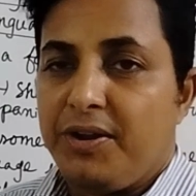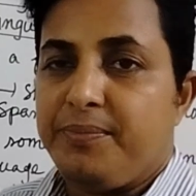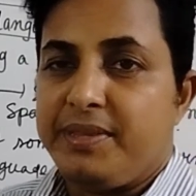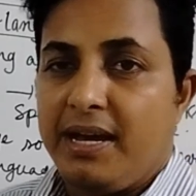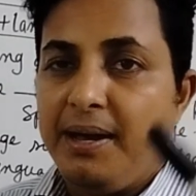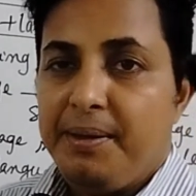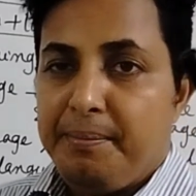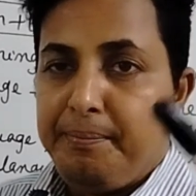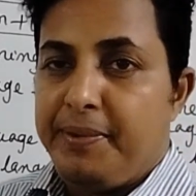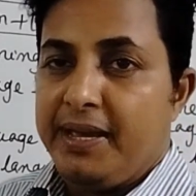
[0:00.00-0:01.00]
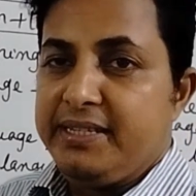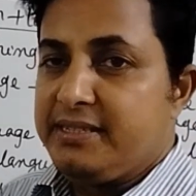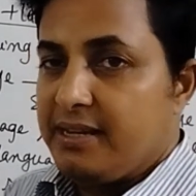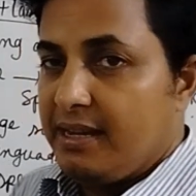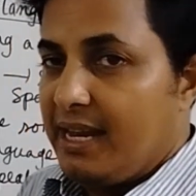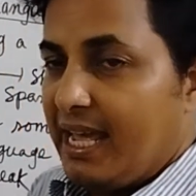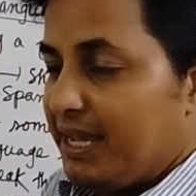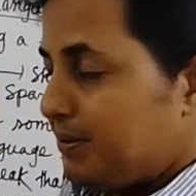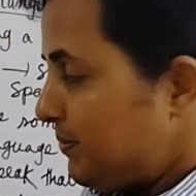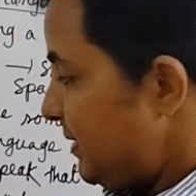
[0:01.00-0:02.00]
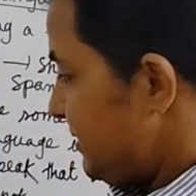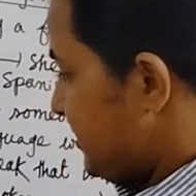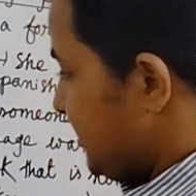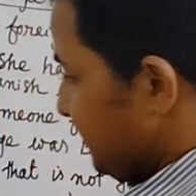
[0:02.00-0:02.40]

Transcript: of the best language.